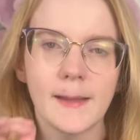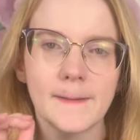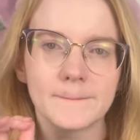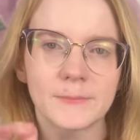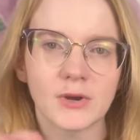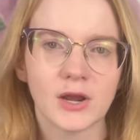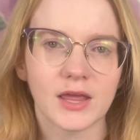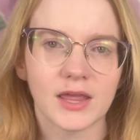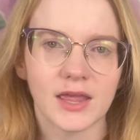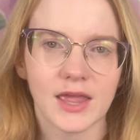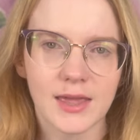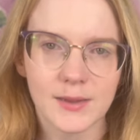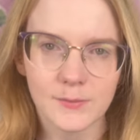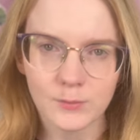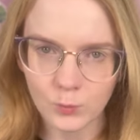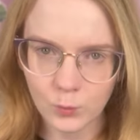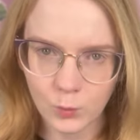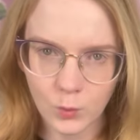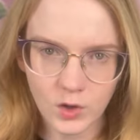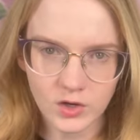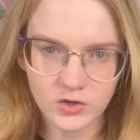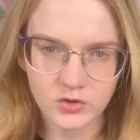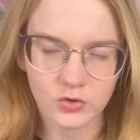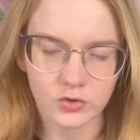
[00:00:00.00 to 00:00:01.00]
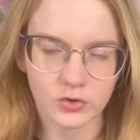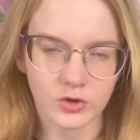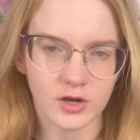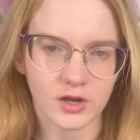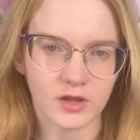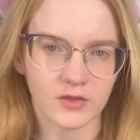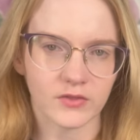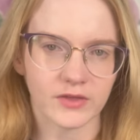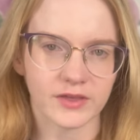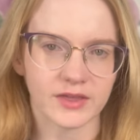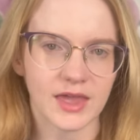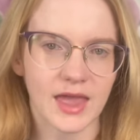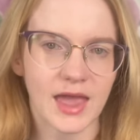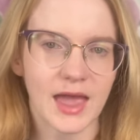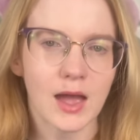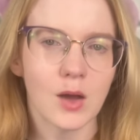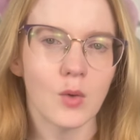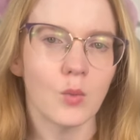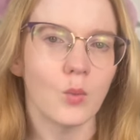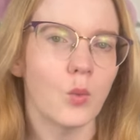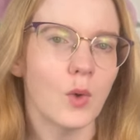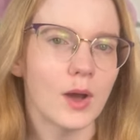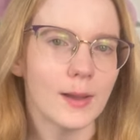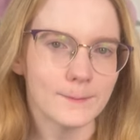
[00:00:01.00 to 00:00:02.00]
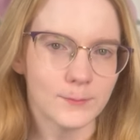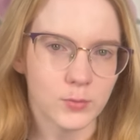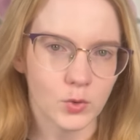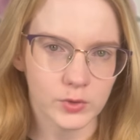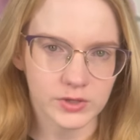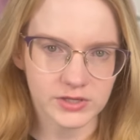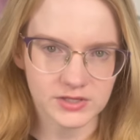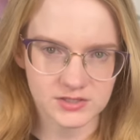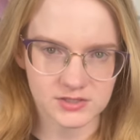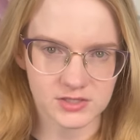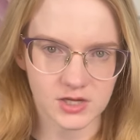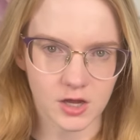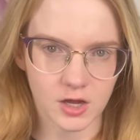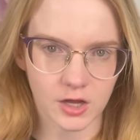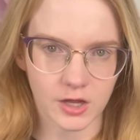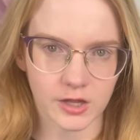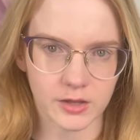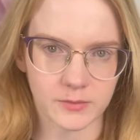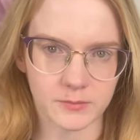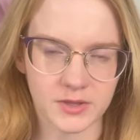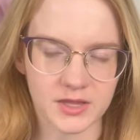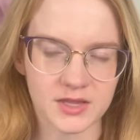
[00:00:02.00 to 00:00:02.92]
But I am wondering, like, at what point in time